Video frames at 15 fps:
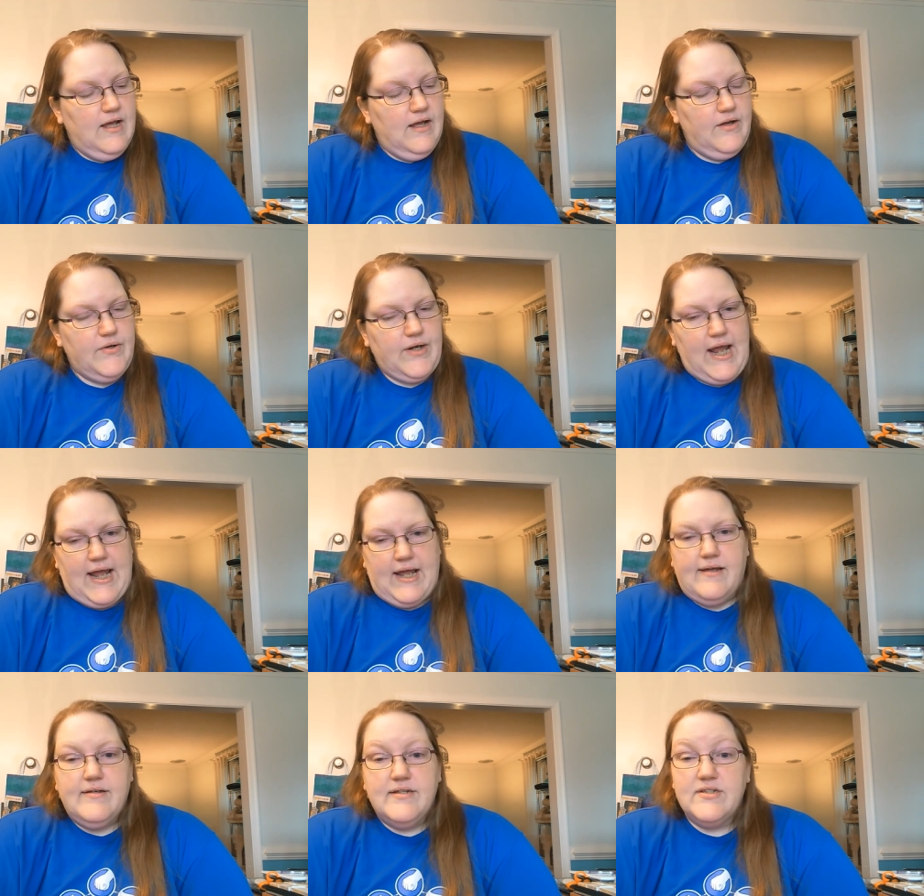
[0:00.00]

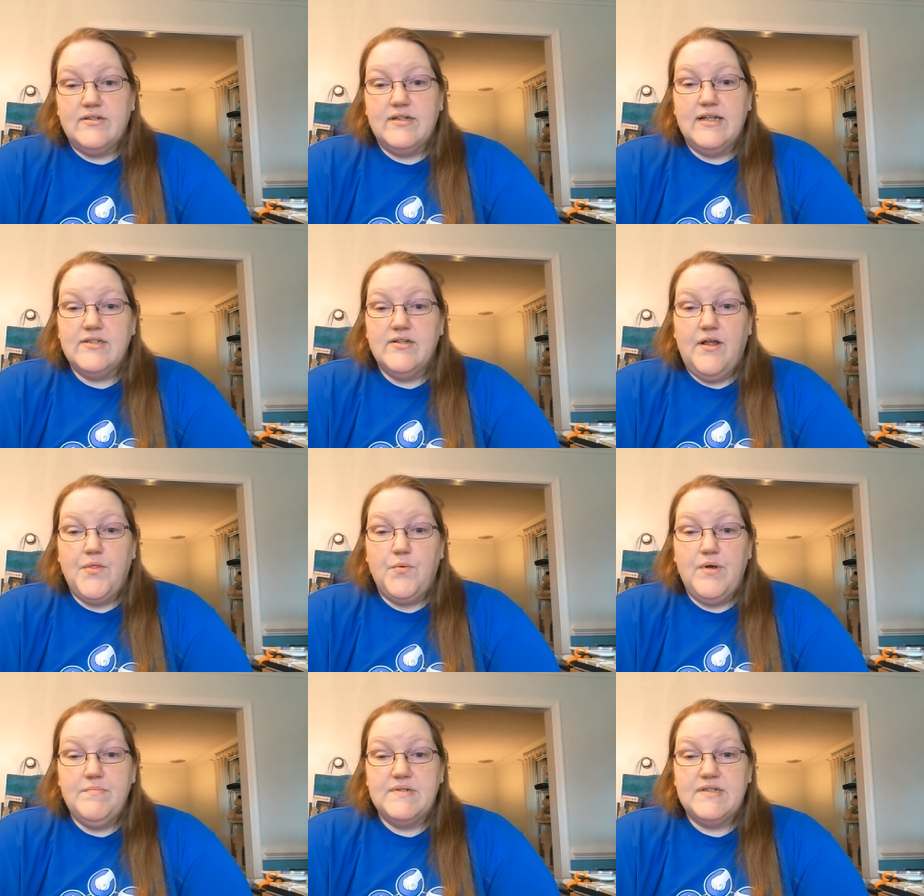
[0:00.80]
okay, so that's all
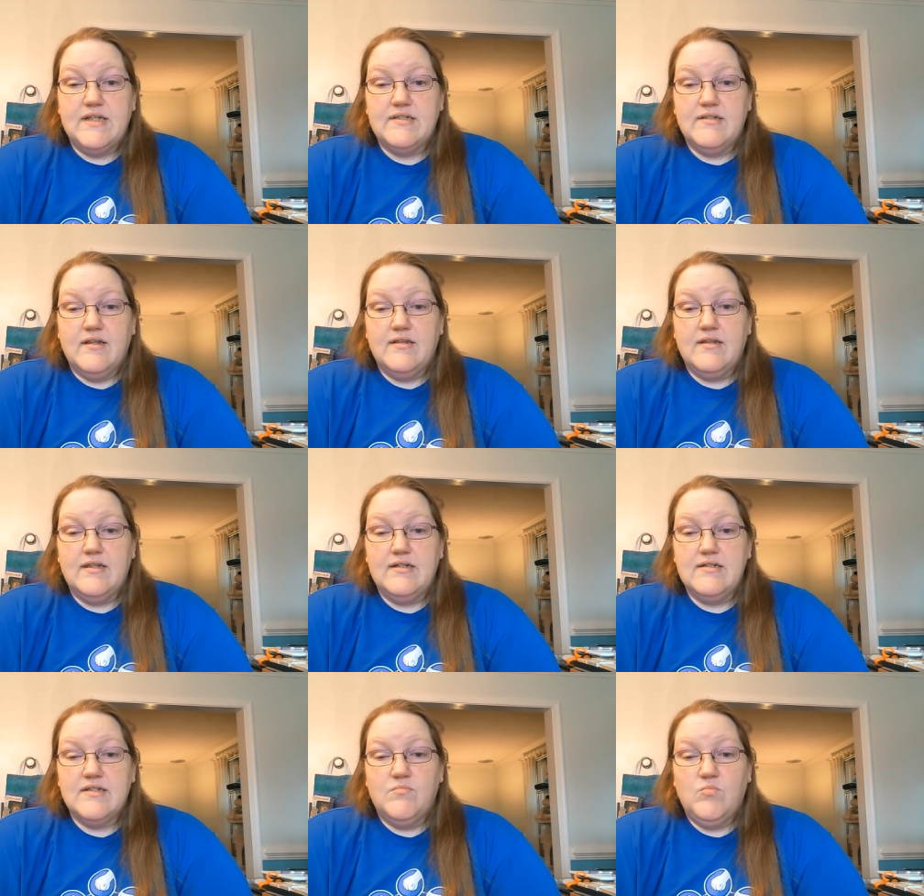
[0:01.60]
the whips. That's all the
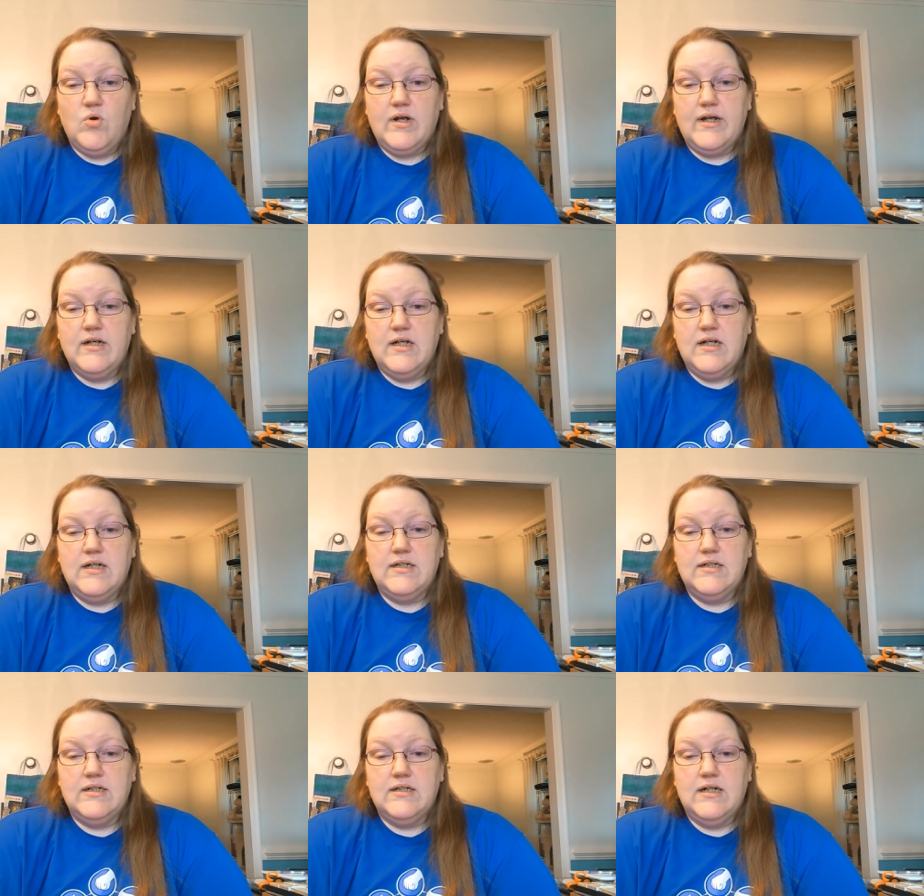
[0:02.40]
things I'm working
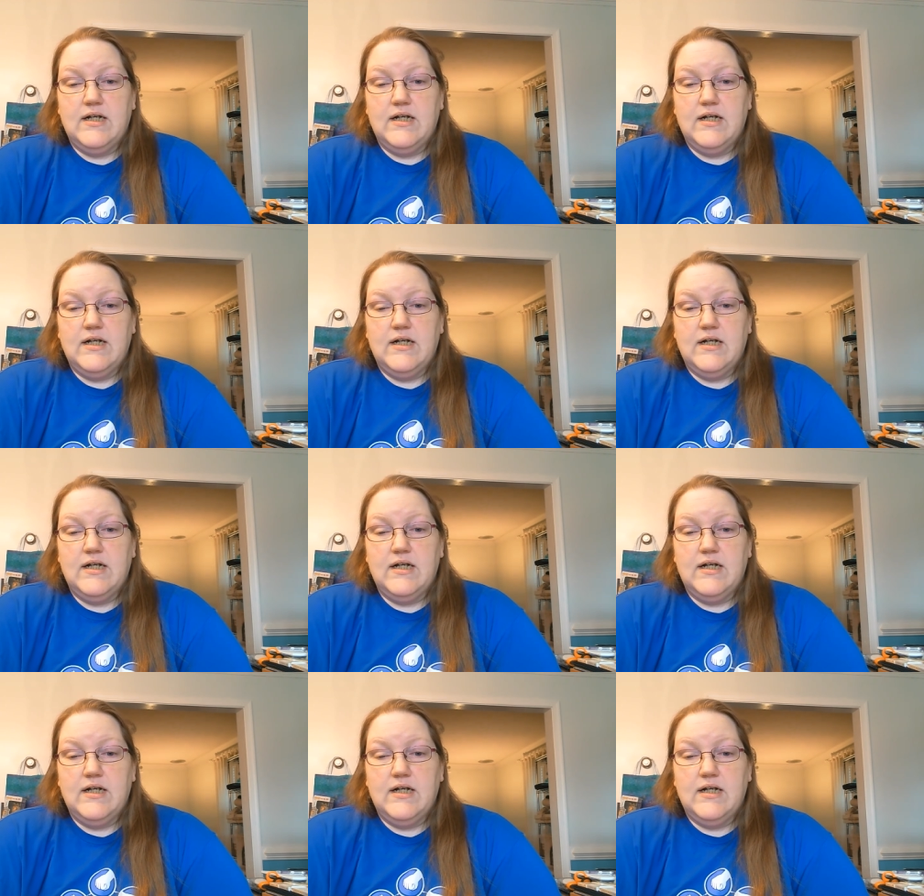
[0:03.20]
on.